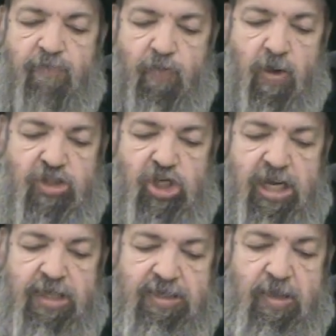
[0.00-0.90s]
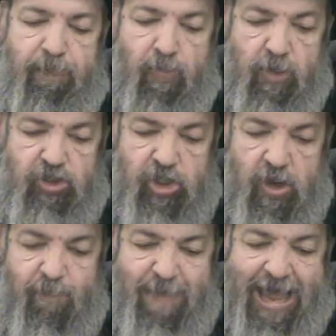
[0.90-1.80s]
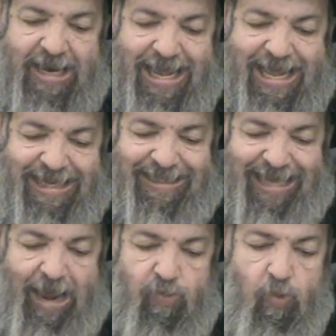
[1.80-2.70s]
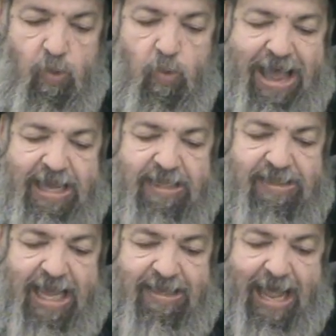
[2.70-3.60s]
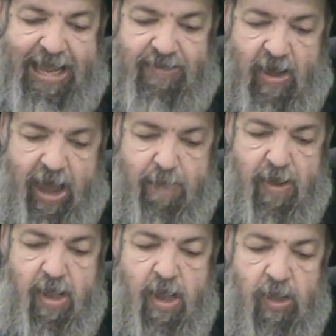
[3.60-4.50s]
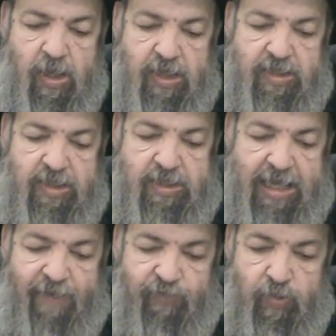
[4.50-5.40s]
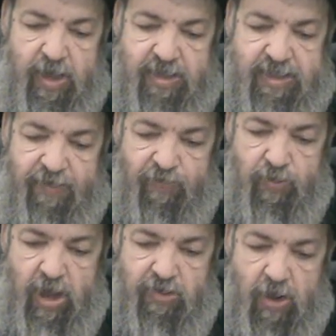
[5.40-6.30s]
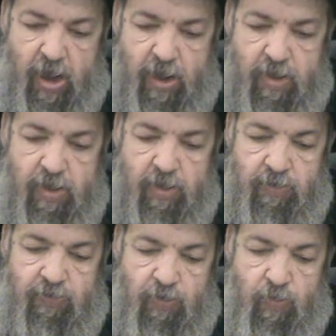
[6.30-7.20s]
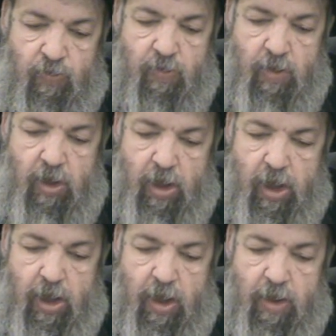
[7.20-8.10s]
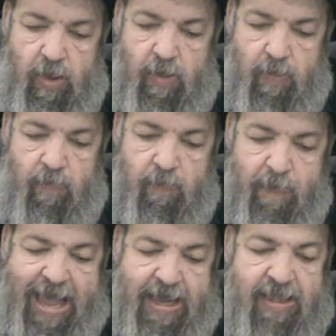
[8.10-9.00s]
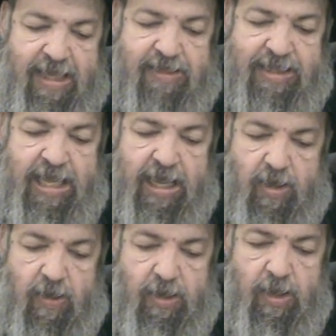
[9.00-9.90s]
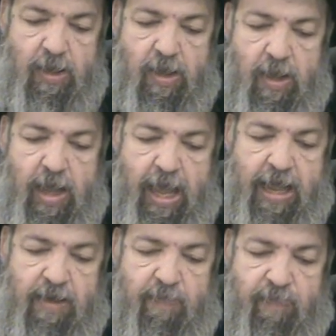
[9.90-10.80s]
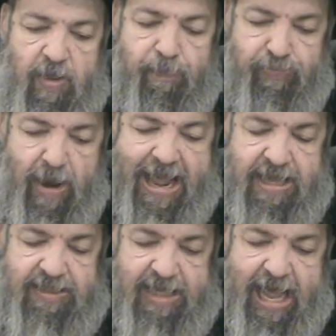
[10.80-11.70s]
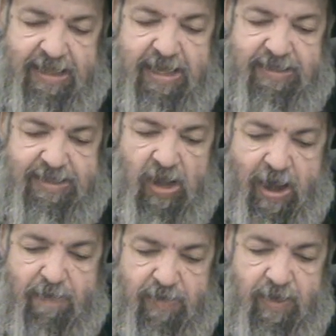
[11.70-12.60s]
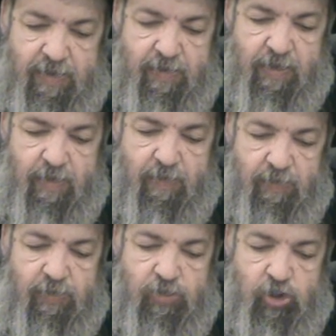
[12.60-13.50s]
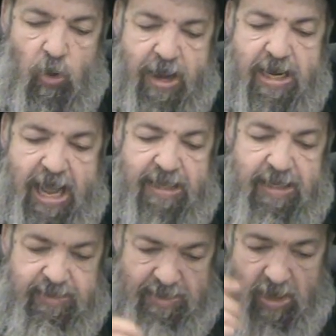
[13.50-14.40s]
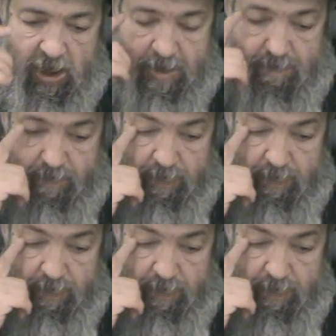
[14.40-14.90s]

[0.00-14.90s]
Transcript: Fortune is the portion of Mandi Issa who awakens at that time, zavuga zivuga da, to uh, make this yichud and to praise at this time, to join at this time.